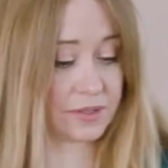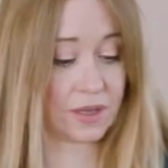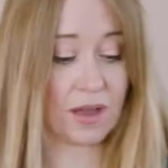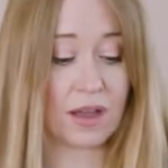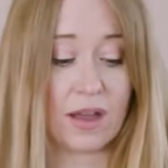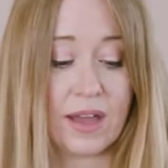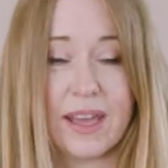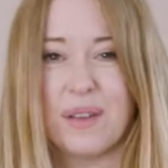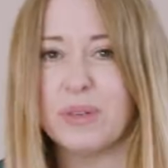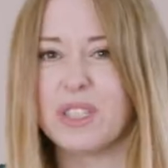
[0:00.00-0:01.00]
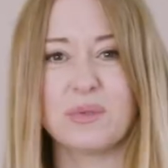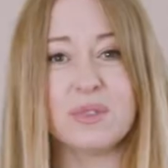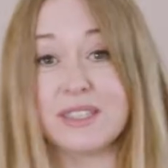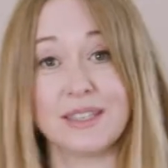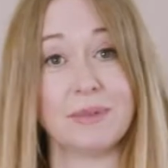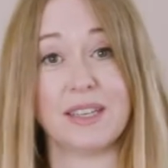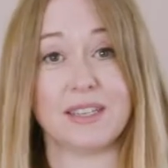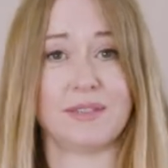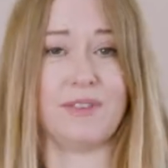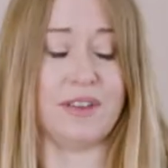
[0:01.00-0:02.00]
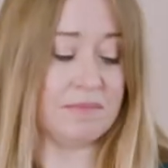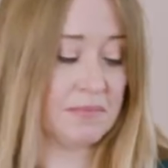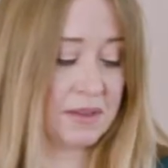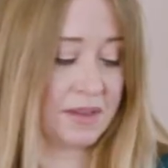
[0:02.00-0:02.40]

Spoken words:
to high and we just want to simmer this for